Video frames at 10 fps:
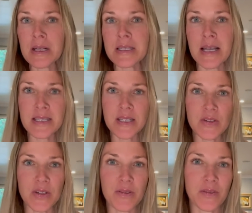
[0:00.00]

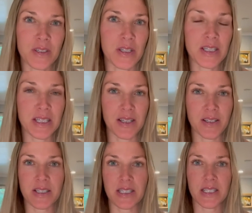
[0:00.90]
sensitive to the
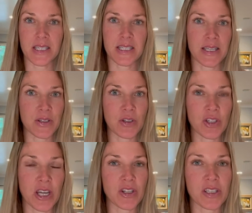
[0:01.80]
seasons and to the seasonal
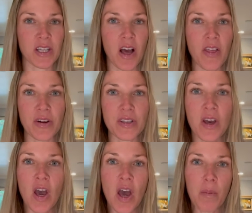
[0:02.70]
changes than others.
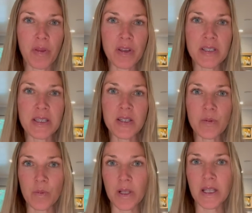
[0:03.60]
But the
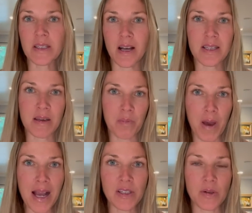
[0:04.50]
season really does
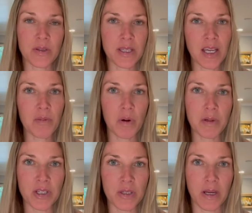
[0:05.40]
impact you. So take a
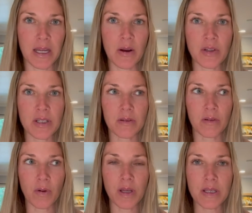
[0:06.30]
moment just right now and just
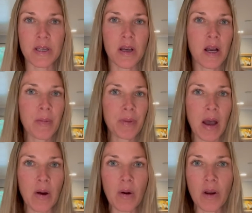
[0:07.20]
notice,
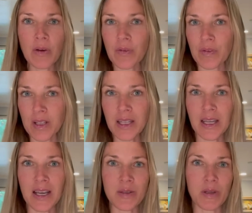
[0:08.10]
how are you
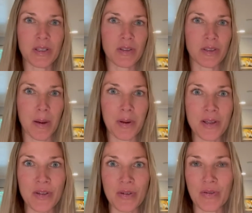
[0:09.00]
feeling as we step
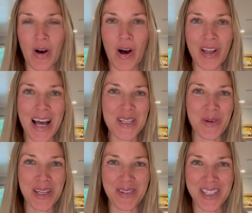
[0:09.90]
into fall? Last
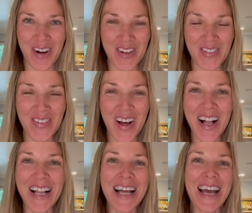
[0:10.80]
week we started
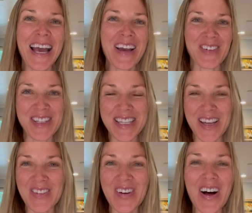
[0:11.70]
fall, first day
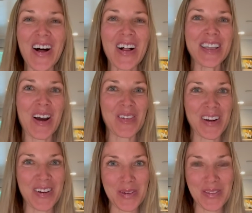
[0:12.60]
of fall. Now we
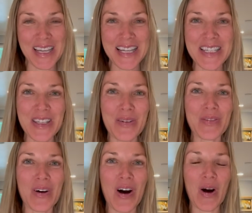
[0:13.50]
are moving into the
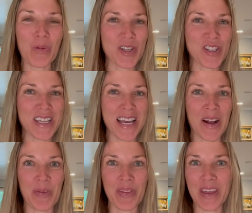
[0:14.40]
fall. We're
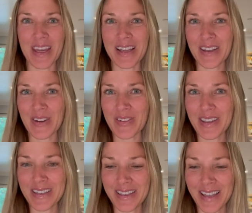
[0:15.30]
seeing the,
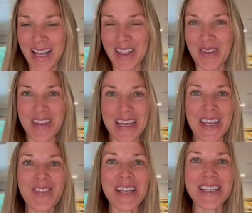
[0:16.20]
length of the
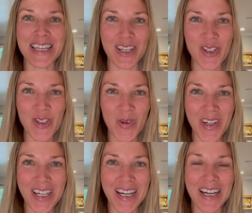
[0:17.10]
evenings getting
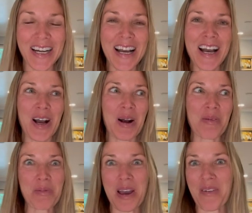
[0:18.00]
shorter.
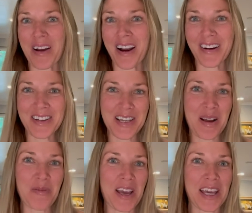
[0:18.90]
You may have a harder
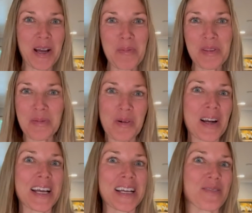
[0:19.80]
time waking up in the
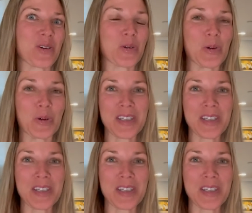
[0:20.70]
morning because of the cooler